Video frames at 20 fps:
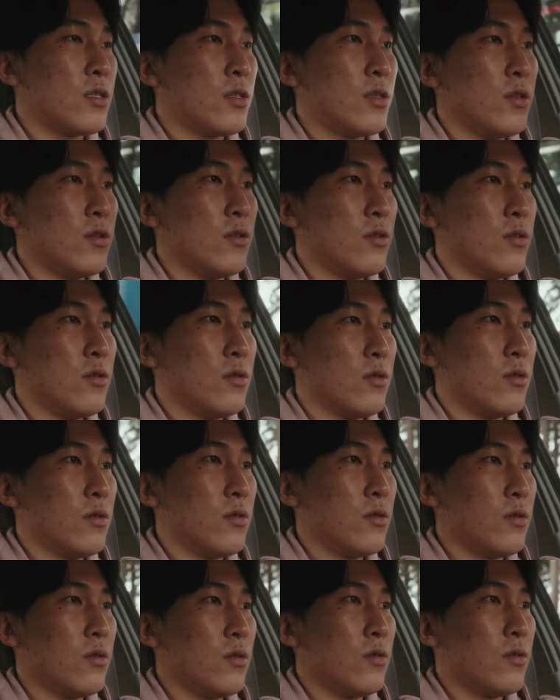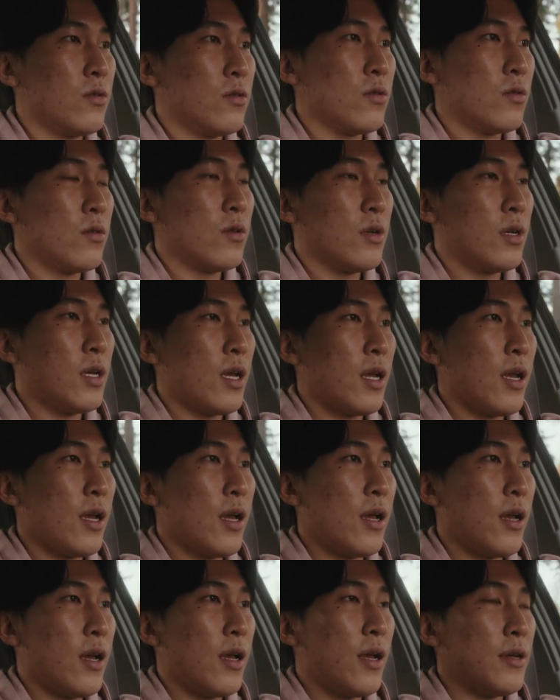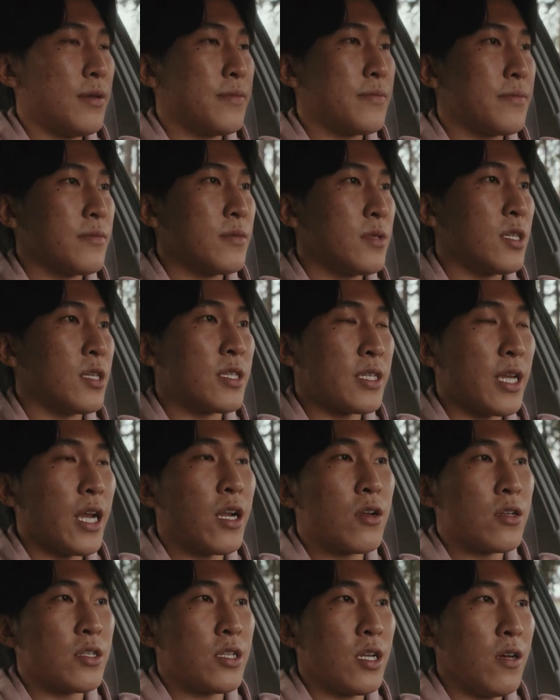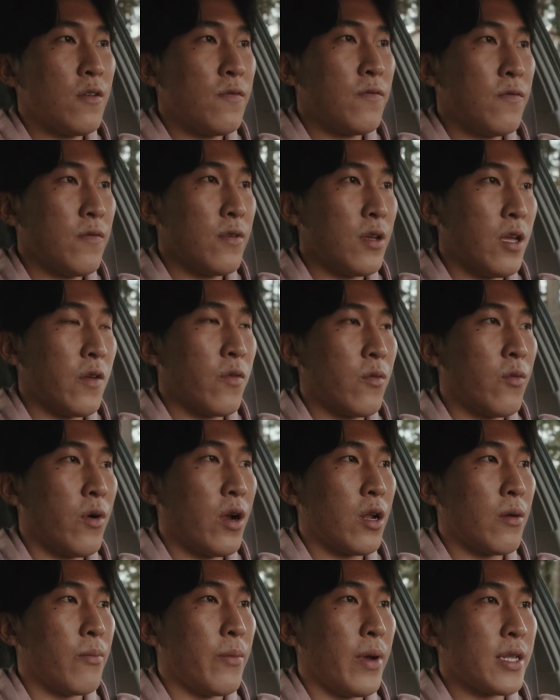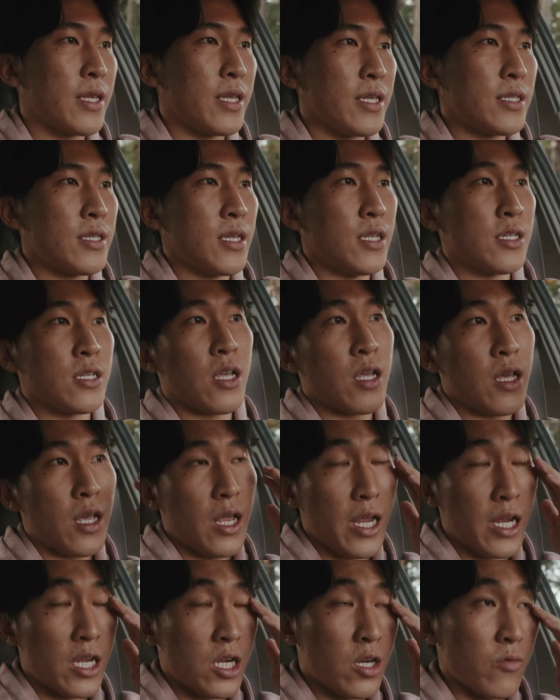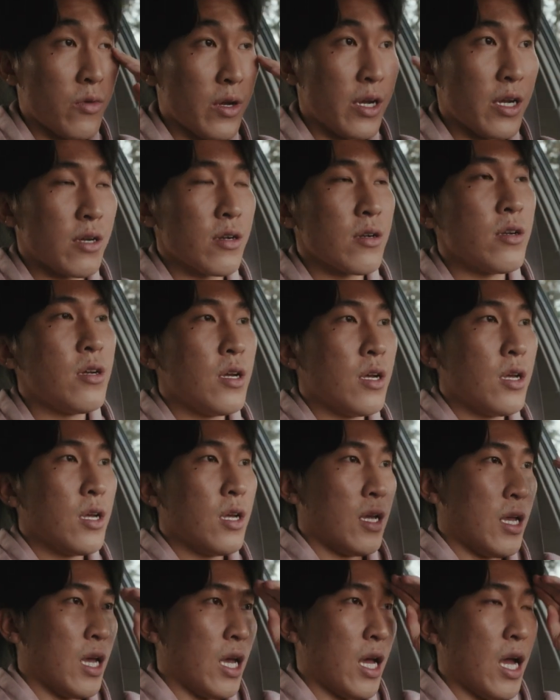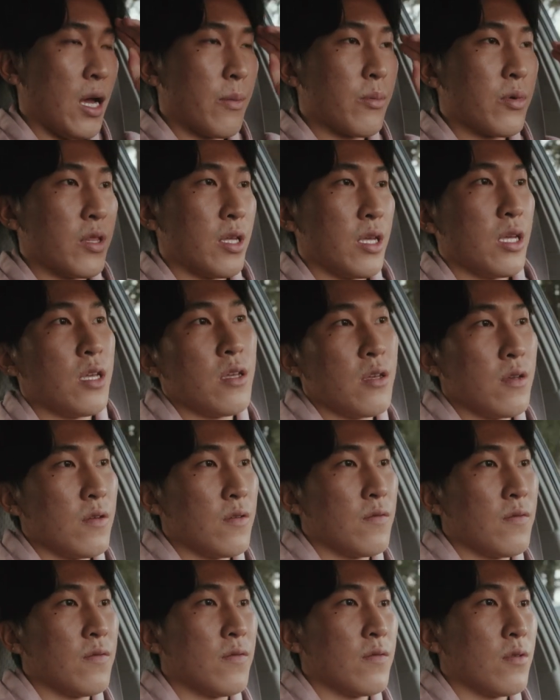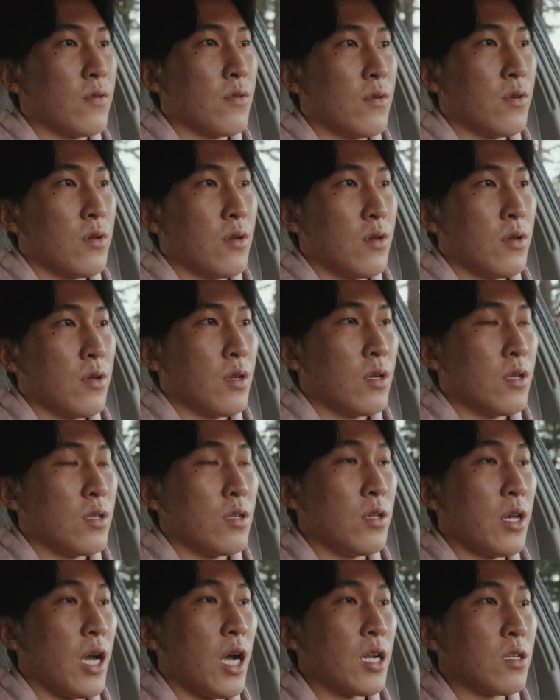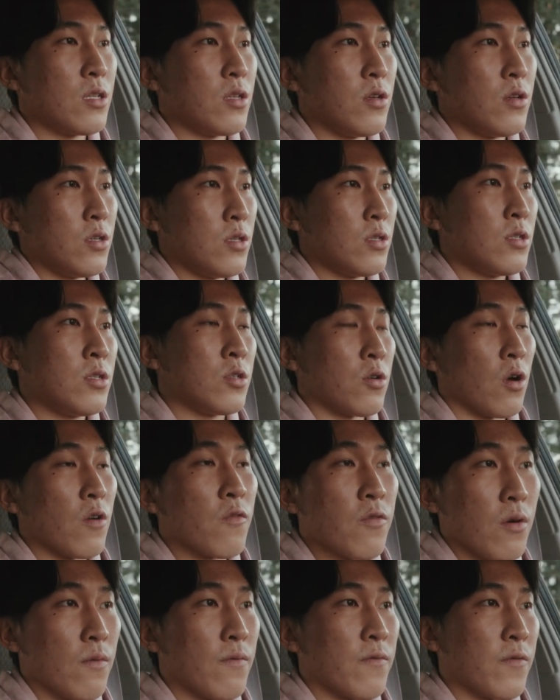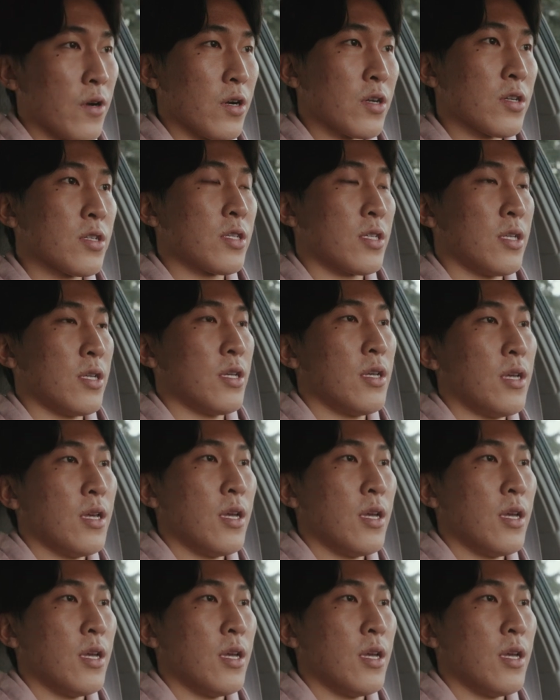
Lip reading: to sustain yourself, if you want to make this as a career, I believe you have to do short form first,